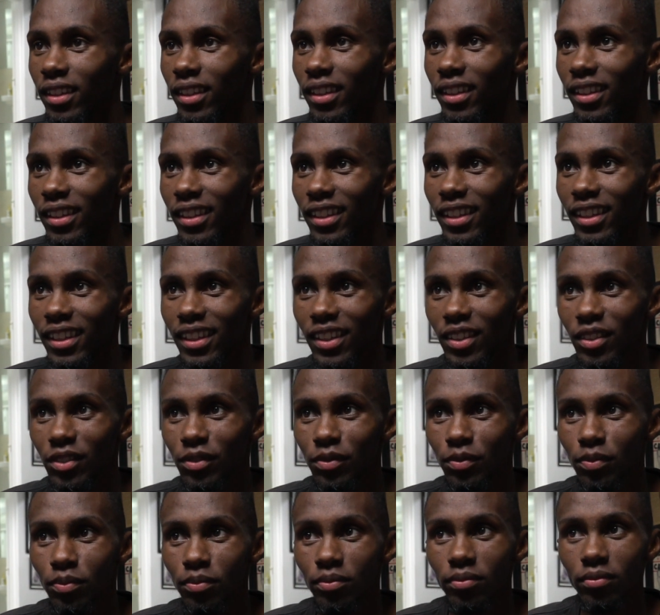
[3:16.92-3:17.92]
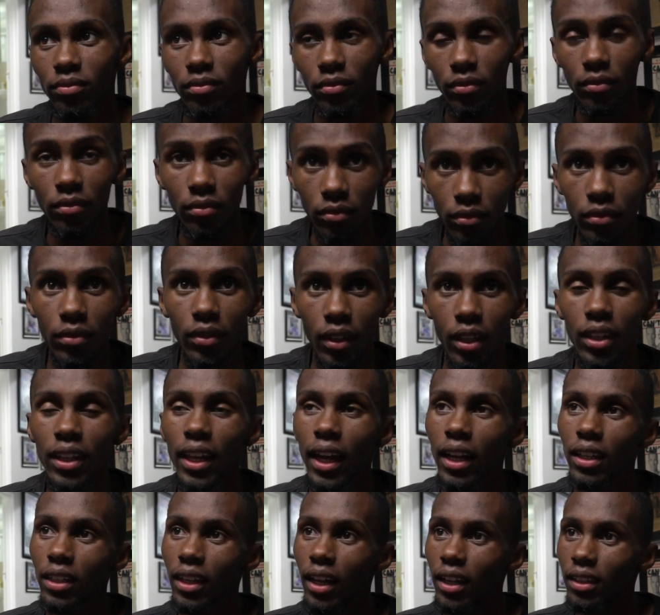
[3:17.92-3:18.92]
He's still an amateur.
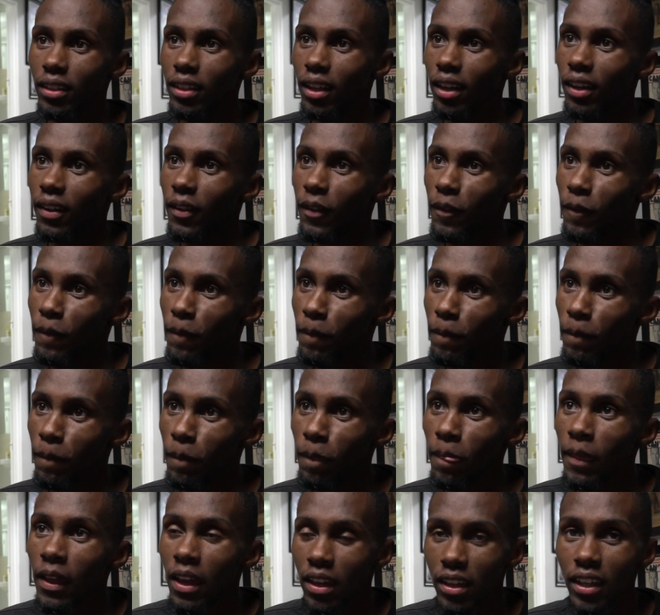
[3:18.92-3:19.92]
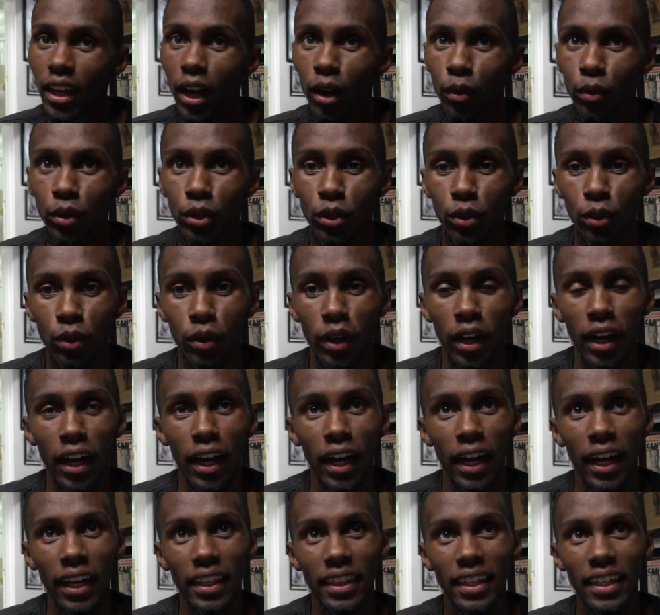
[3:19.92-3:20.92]
Coming through soon. Yeah, we do.
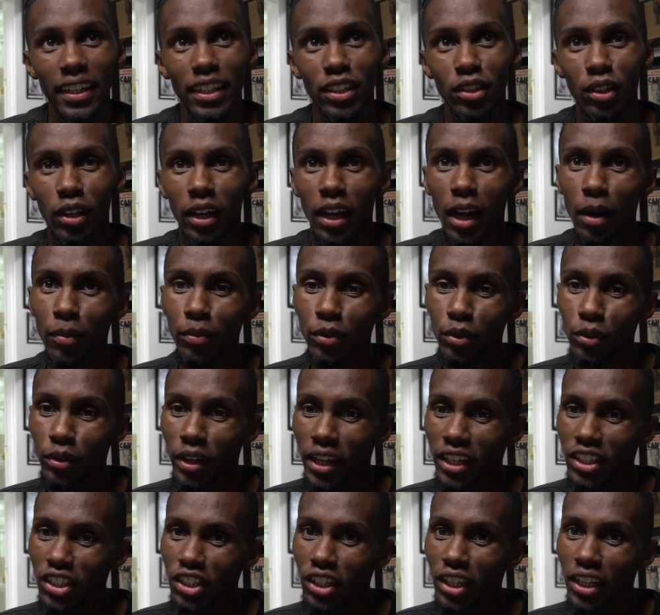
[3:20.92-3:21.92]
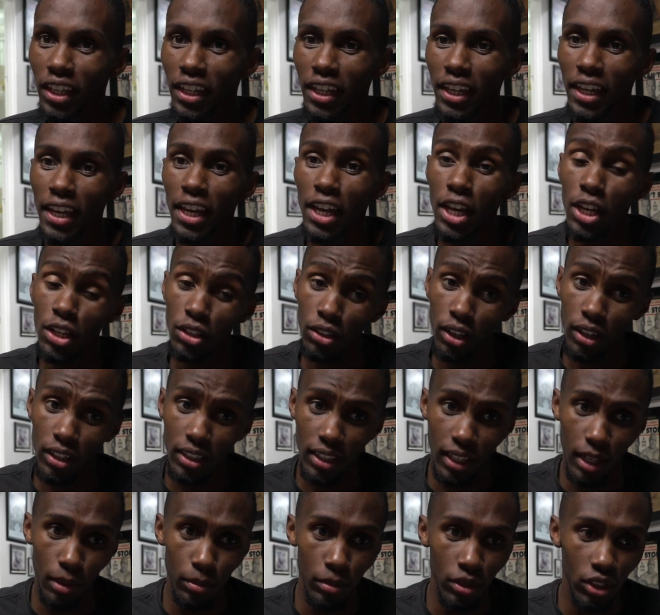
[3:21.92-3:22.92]
I think he's gonna come through next year. So he's
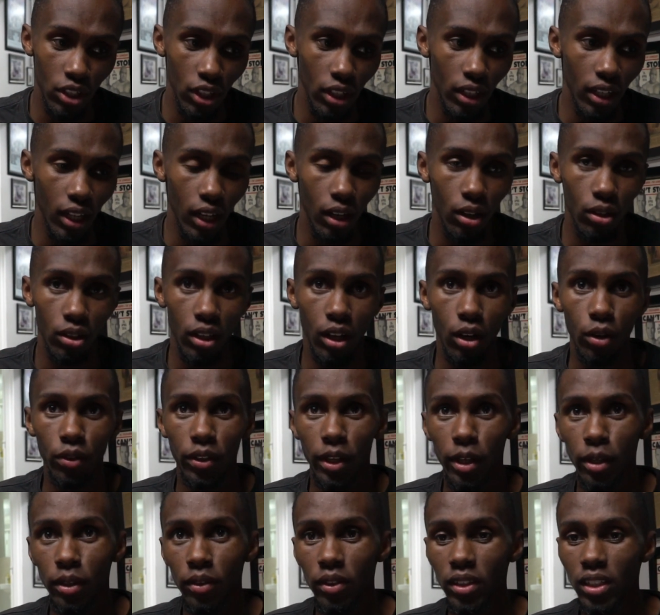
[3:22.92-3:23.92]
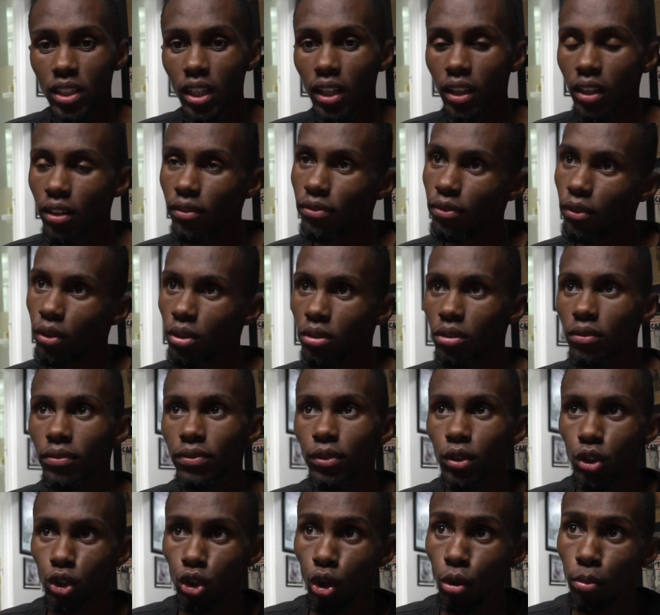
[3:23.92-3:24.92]
an amateur now. Now they recently fought
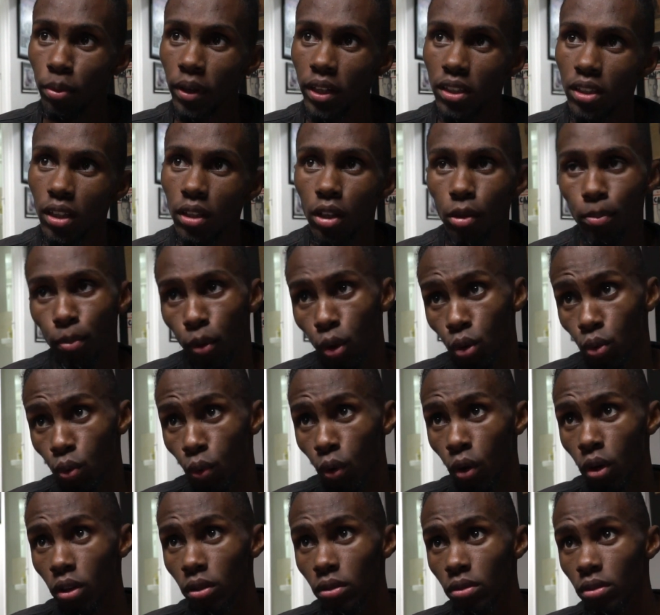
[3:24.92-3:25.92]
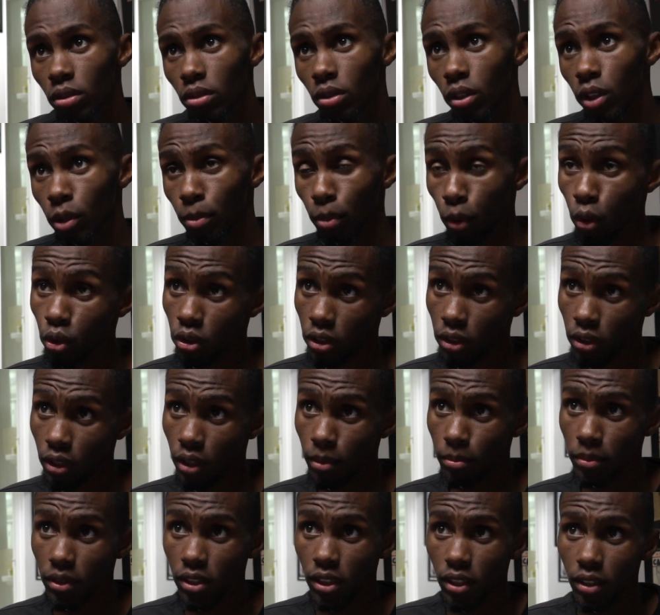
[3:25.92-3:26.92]
for Joe Brooks and they both won. So they both an
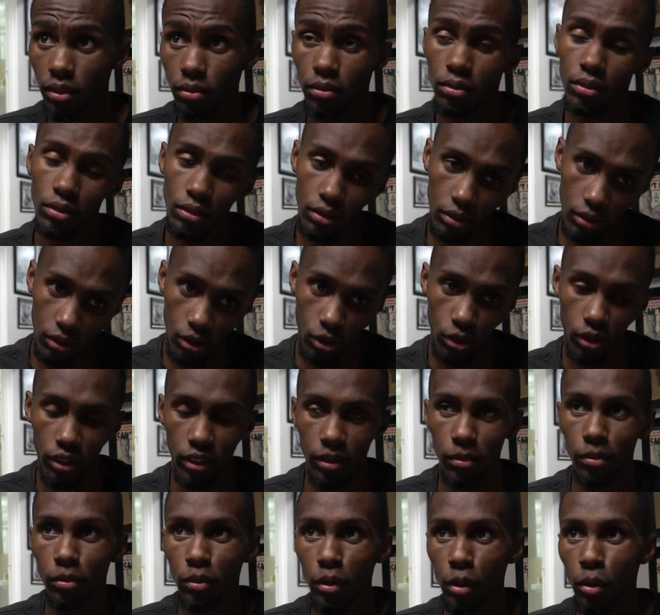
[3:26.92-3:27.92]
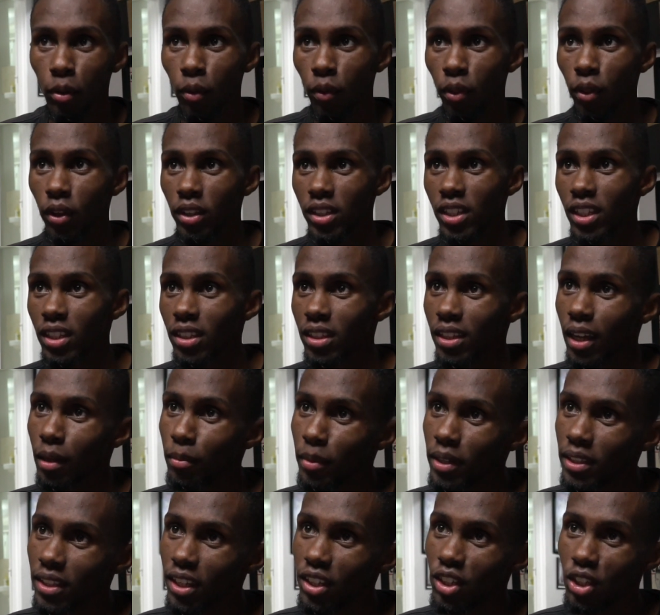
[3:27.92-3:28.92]
amateur. Oh, wow. The 6-time
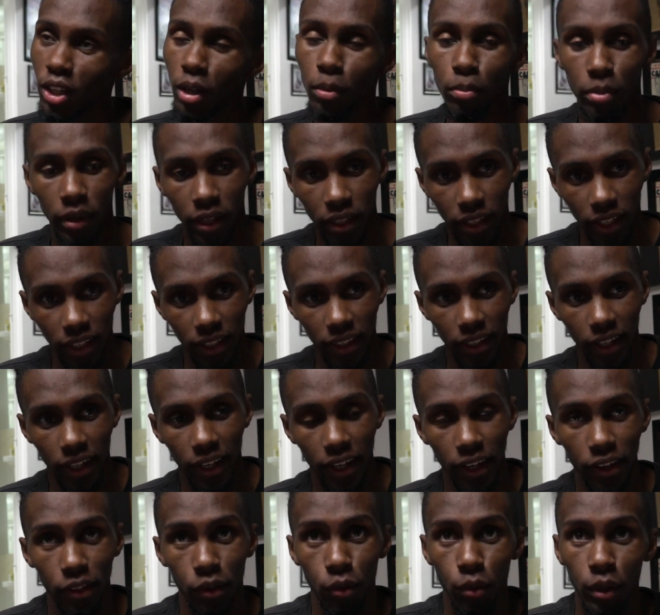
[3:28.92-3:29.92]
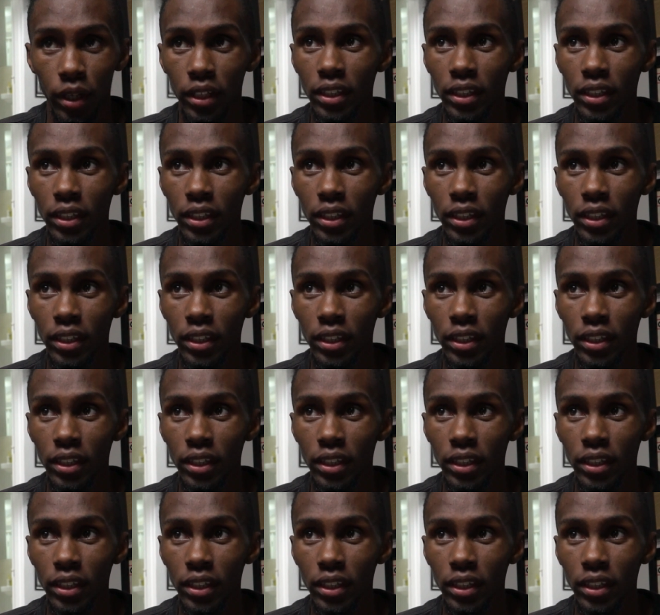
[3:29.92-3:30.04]
SA champion and then the other one.